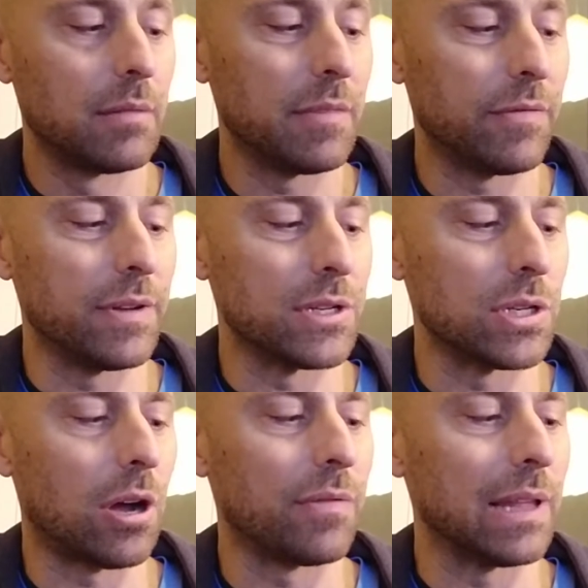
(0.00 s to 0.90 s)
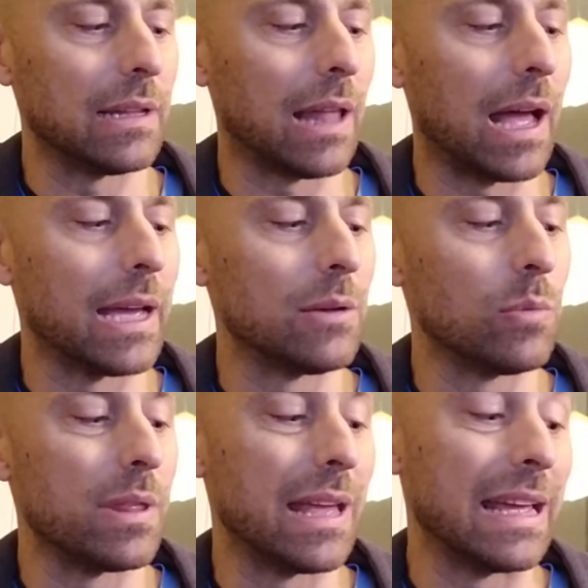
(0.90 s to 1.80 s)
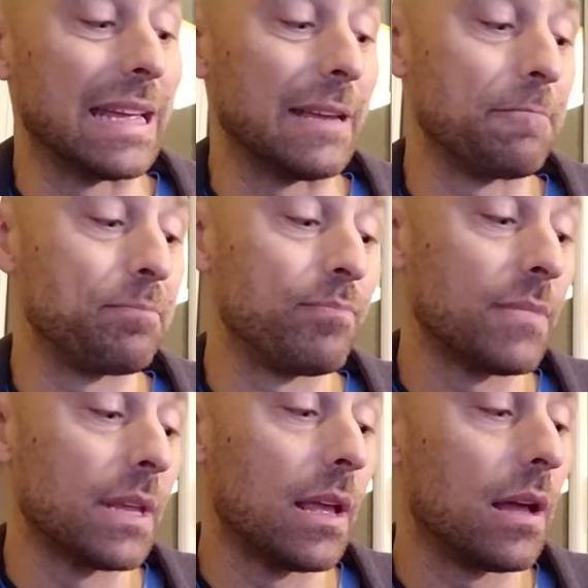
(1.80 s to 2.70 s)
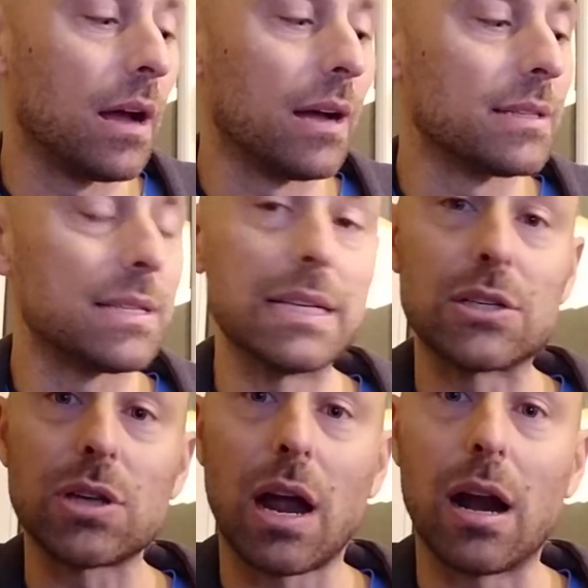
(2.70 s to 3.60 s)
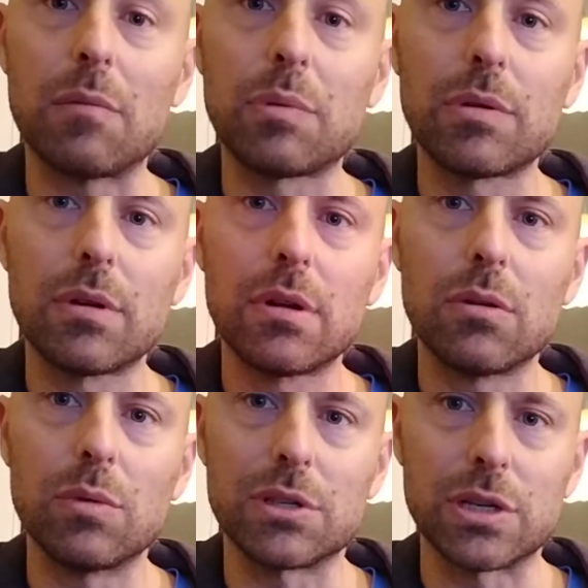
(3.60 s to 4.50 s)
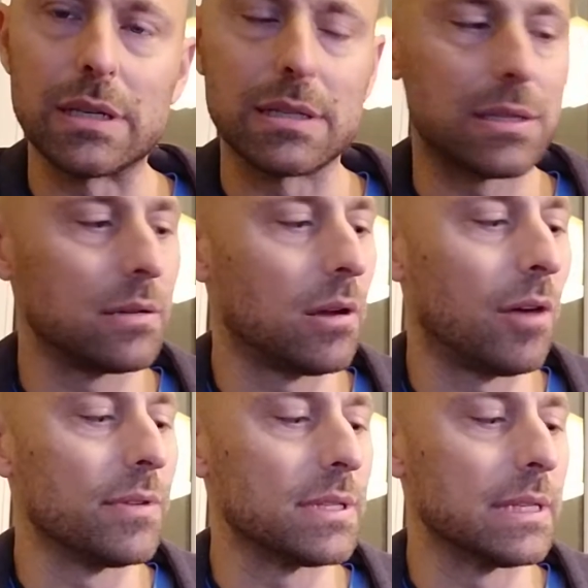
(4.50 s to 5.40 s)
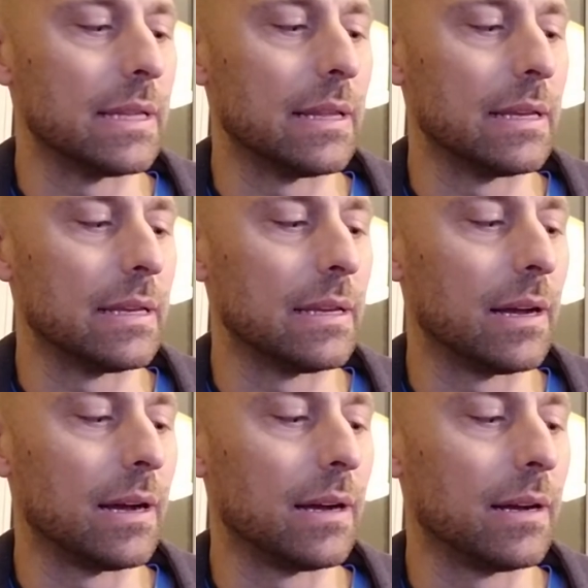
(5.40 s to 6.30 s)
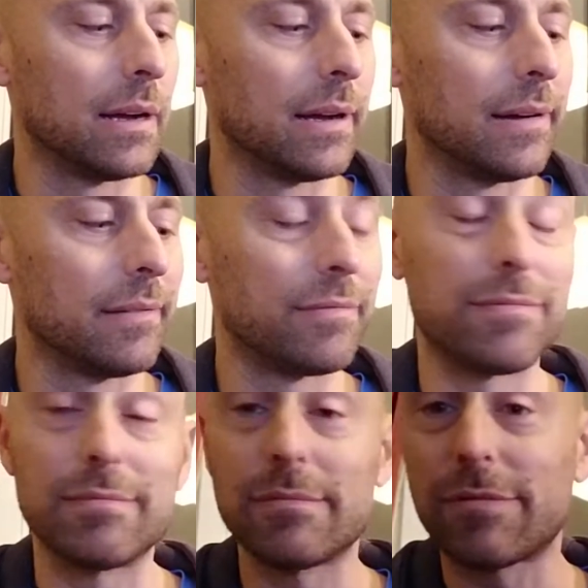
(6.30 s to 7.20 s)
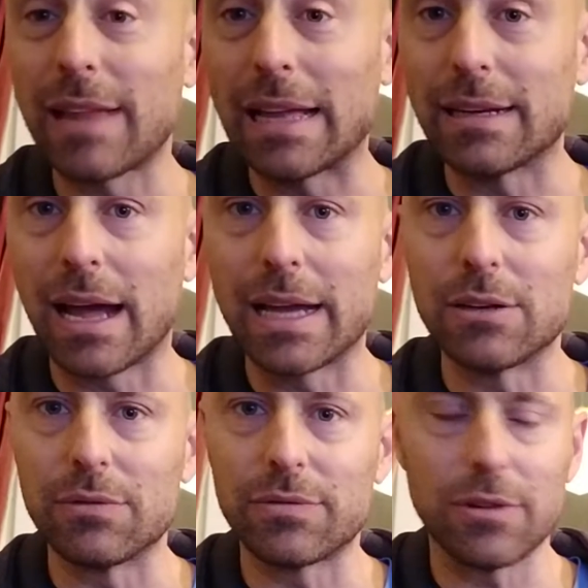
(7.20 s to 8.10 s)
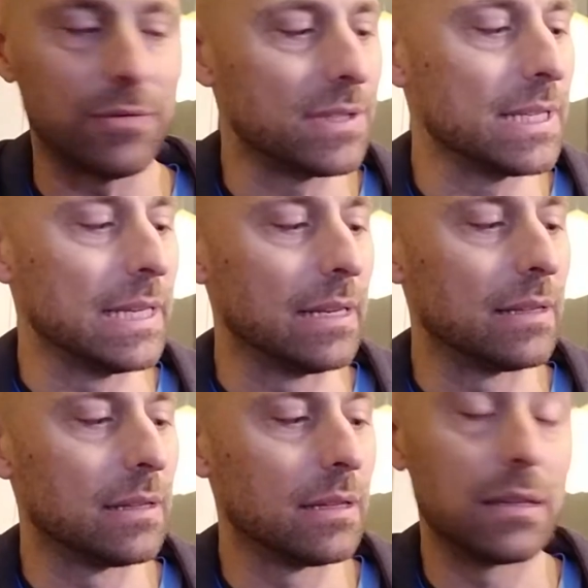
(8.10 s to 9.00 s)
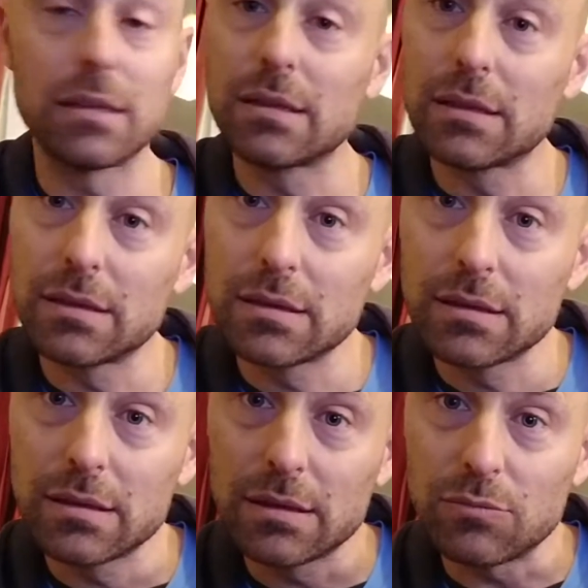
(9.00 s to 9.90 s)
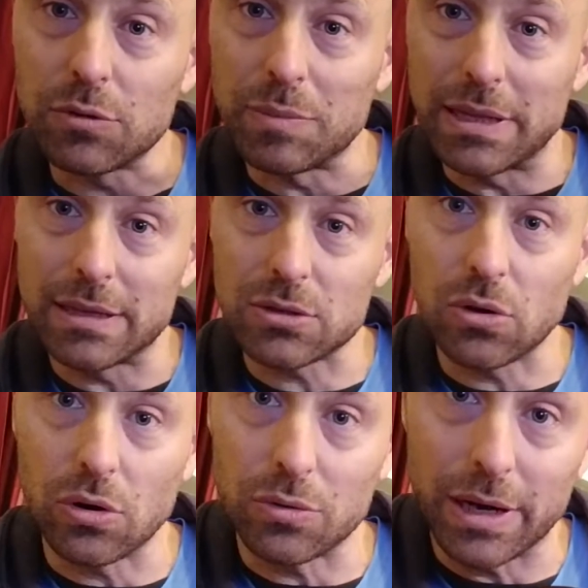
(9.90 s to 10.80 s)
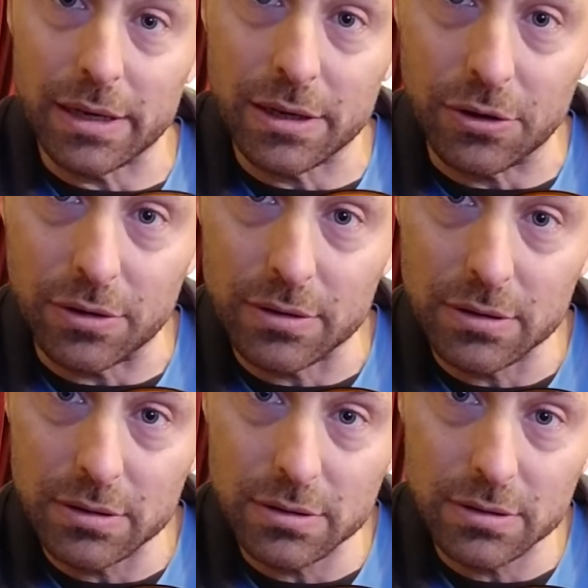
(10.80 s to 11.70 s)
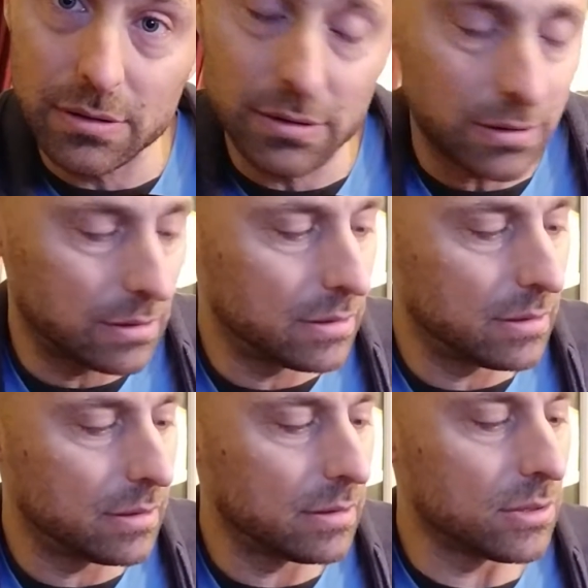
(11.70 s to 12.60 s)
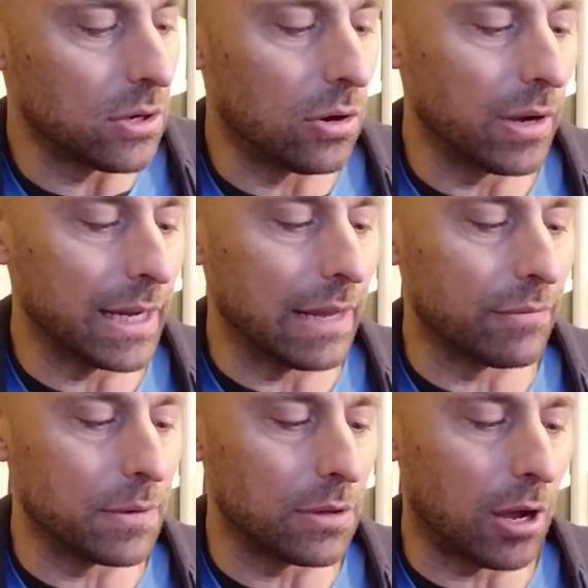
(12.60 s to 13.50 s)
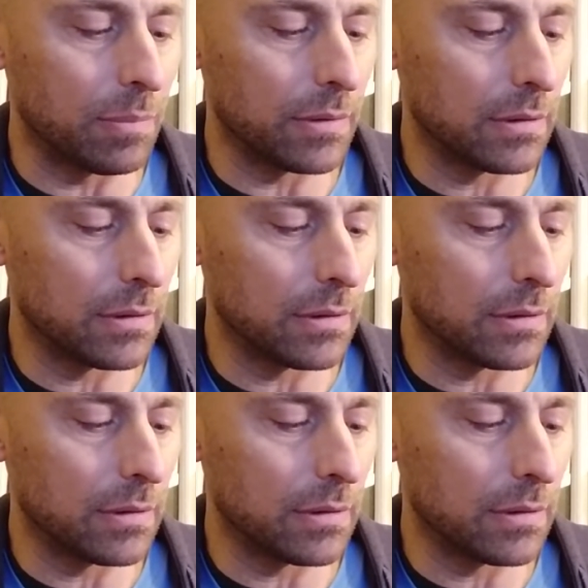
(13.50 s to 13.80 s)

finishing off that line with a C sharp, which is obviously the flat 9 of C, would be this chord right here. So again, from the top,